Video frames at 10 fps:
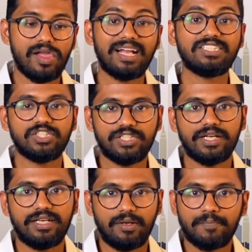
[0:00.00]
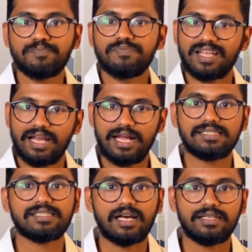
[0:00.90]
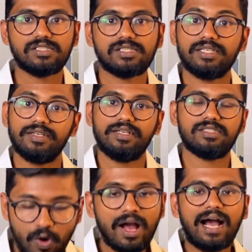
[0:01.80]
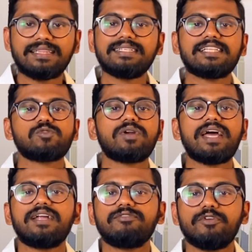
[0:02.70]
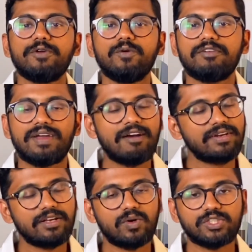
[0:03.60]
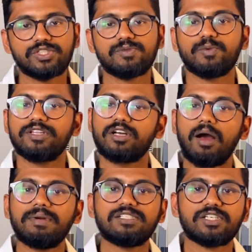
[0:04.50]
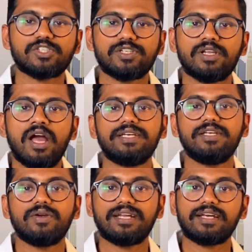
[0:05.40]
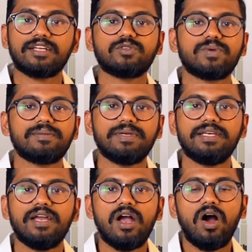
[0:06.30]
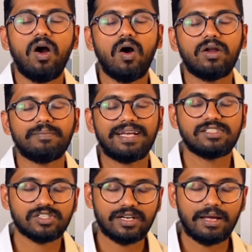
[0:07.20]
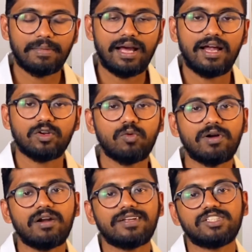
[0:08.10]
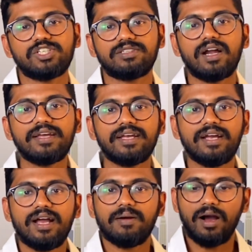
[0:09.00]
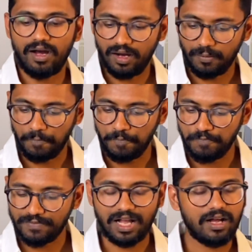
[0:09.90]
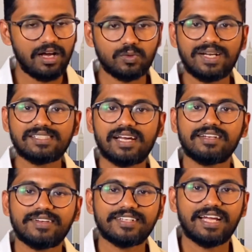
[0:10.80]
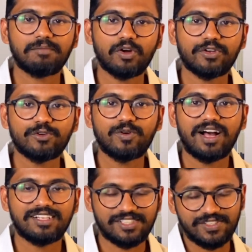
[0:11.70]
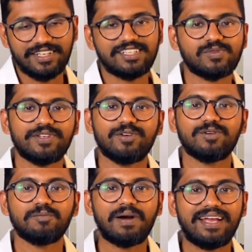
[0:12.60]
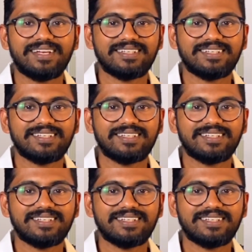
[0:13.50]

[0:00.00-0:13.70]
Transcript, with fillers: engineering and science degrees. I think that's what I had for you. If you have any questions, put in the comment section. You can connect with me on my Instagram at Omkar Um, otherwise, I had a great time talking to you. I'll see you in the next video. Bye.